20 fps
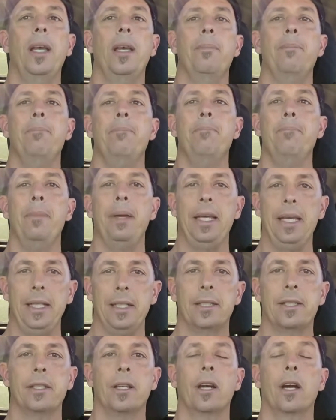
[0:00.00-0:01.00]
It
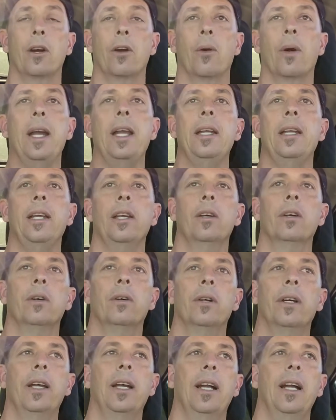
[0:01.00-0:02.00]
means a great deal,
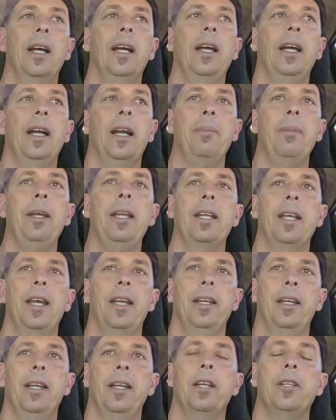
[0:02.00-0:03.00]
and I mean
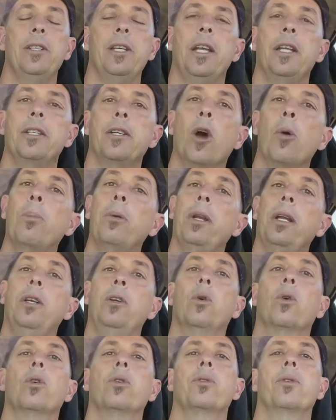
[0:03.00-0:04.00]
that. And it's
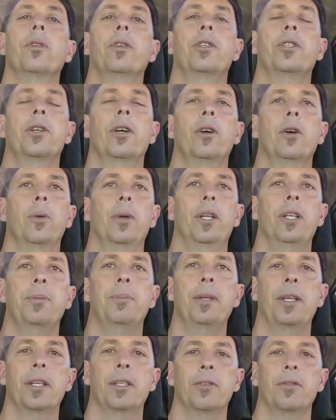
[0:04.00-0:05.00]
opening doors for the show, and it's
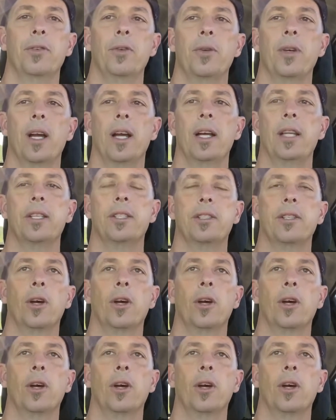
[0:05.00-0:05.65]
because of you guys.